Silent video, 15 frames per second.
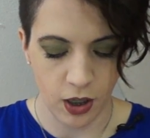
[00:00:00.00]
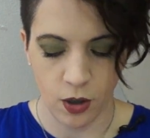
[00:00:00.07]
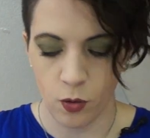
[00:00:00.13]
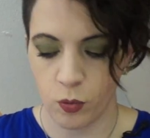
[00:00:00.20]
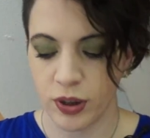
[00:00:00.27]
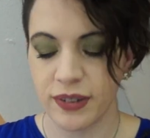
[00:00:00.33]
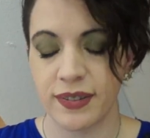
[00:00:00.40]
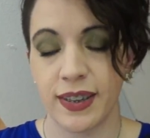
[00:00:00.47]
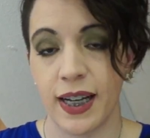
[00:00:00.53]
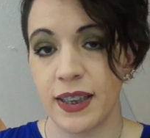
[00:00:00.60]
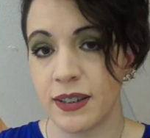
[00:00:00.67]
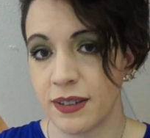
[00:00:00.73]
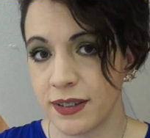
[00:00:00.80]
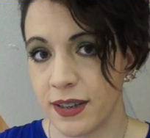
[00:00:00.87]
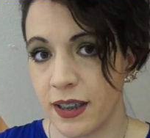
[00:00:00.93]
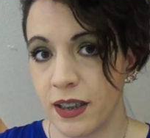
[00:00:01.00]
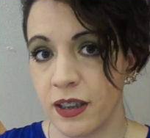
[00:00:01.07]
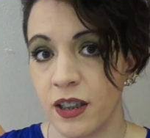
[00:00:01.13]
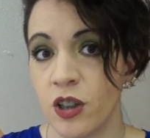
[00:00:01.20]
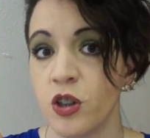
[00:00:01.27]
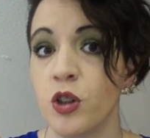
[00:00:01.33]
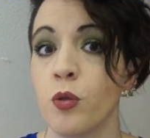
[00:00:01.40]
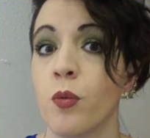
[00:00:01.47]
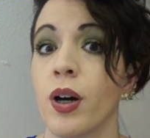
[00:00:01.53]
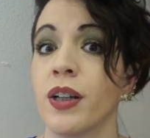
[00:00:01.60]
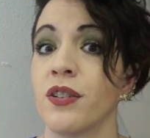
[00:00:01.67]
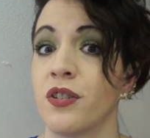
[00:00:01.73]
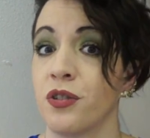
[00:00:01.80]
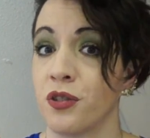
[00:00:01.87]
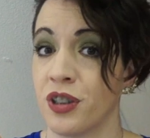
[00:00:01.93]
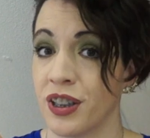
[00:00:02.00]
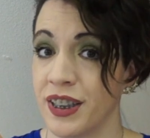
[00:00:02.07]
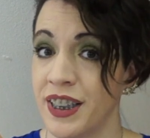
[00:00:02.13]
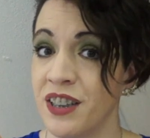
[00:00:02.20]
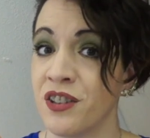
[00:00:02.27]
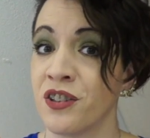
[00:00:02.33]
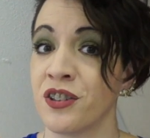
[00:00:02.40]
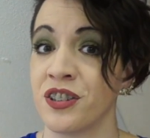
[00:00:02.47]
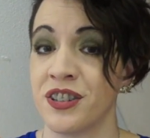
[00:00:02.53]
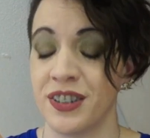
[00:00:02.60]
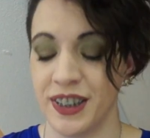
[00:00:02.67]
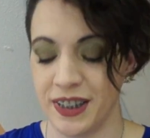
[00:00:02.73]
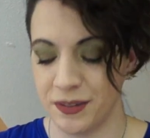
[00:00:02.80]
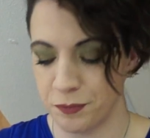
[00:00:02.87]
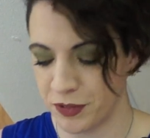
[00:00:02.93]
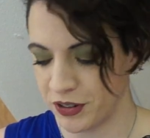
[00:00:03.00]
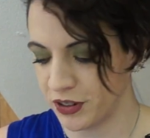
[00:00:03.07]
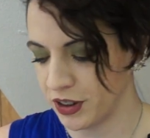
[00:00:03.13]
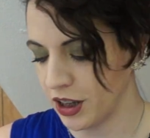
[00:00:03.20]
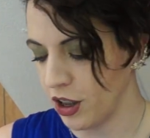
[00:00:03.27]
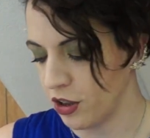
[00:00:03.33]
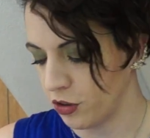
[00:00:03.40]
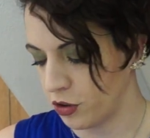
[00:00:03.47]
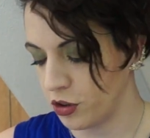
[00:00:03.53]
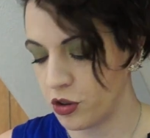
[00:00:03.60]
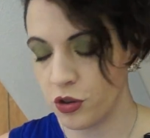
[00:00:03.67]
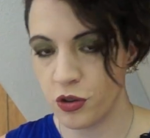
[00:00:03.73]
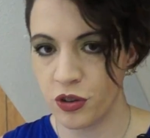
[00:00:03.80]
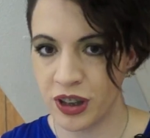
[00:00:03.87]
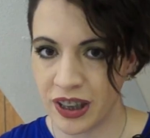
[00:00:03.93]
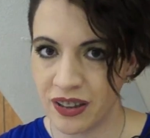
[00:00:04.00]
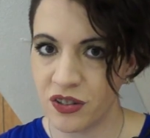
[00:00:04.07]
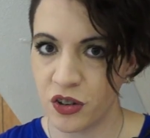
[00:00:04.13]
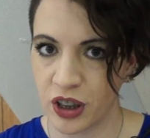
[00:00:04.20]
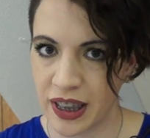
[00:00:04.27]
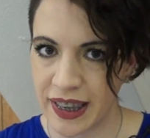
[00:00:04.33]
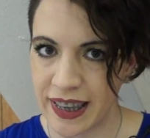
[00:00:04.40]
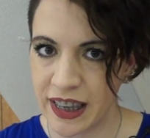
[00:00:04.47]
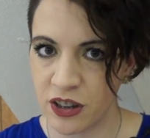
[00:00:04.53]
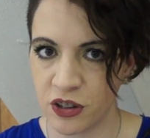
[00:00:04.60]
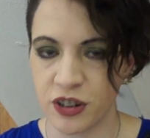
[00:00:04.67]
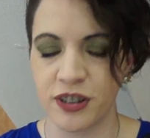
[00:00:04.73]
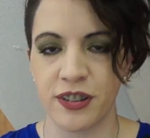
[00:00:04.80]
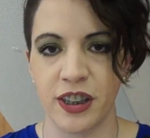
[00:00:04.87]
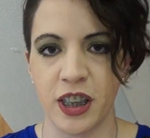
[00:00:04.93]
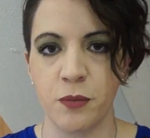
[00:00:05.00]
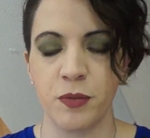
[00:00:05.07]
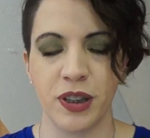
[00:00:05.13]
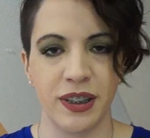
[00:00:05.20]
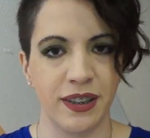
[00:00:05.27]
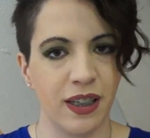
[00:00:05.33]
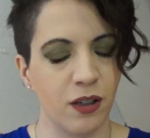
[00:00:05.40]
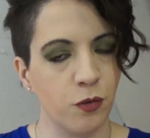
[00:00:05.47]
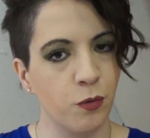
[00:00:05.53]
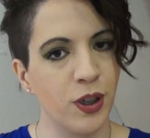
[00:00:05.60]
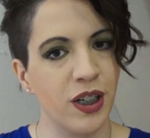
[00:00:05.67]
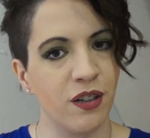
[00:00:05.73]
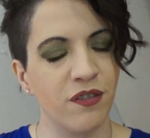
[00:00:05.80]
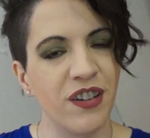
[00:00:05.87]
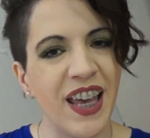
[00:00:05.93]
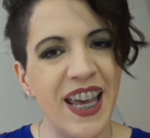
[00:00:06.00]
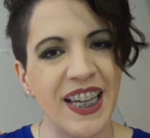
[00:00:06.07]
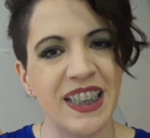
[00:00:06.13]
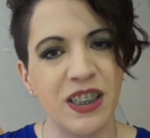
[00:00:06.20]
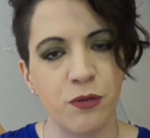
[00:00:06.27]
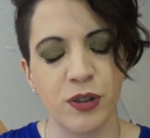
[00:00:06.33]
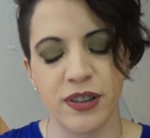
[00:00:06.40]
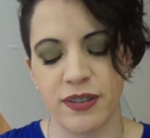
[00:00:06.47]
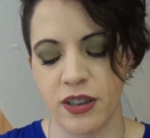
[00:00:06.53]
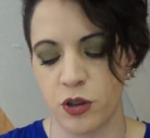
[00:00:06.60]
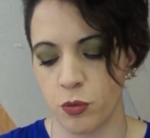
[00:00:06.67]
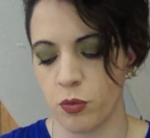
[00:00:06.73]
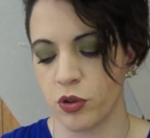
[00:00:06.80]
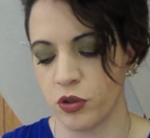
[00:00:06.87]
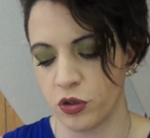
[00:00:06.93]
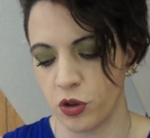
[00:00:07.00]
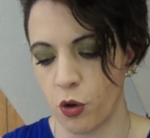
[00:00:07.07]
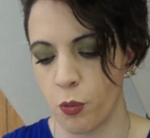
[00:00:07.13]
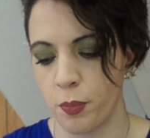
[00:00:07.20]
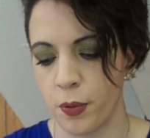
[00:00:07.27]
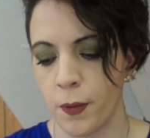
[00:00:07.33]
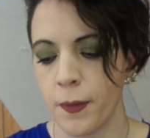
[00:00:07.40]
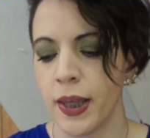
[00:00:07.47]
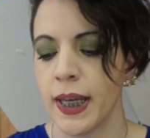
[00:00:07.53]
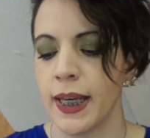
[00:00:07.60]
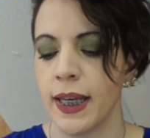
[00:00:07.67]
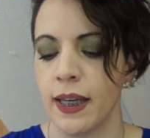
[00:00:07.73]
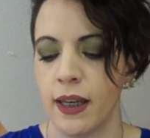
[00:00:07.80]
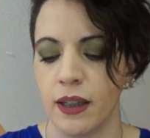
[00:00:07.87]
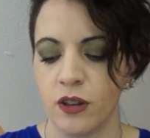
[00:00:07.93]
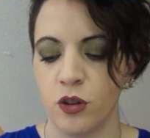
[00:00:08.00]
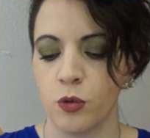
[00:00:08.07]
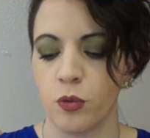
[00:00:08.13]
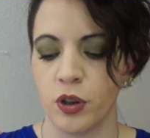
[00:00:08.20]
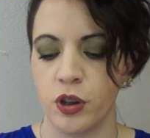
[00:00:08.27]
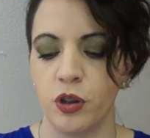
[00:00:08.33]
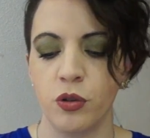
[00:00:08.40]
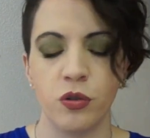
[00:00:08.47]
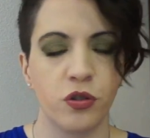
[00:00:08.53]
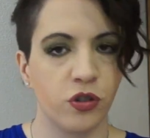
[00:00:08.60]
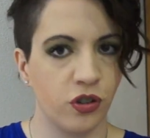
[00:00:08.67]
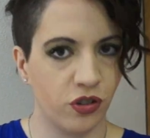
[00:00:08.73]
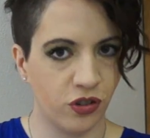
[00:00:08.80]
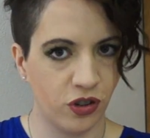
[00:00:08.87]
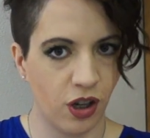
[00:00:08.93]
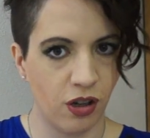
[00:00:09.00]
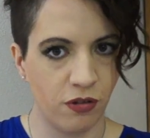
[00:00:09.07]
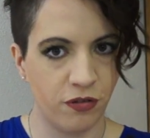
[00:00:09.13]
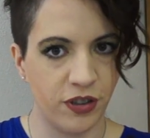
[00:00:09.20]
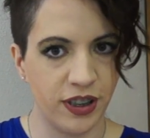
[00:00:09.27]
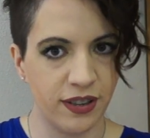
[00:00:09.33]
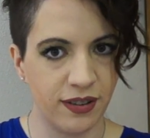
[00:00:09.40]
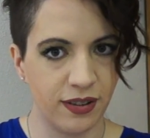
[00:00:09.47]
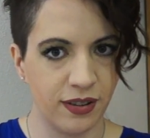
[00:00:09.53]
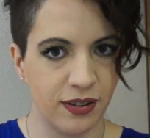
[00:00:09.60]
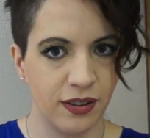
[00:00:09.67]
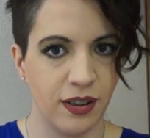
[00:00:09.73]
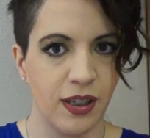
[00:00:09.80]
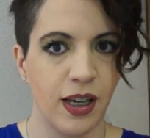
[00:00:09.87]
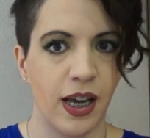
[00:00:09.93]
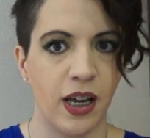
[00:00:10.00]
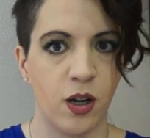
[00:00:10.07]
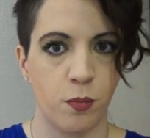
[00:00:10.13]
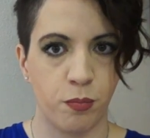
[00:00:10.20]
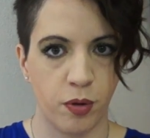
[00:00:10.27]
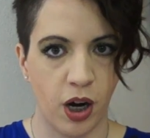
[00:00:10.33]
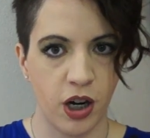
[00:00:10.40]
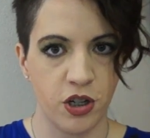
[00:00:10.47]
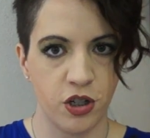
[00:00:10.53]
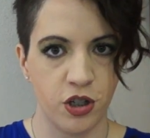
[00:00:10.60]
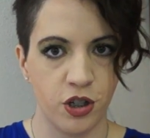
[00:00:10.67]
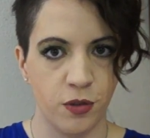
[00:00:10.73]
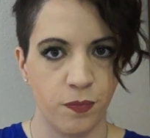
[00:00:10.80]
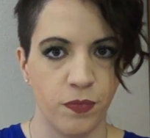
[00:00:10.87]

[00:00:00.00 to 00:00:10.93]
Once that is done, you want to clean your seams. To clean your seams and get rid of any residual soap, you will use solvent and a brush.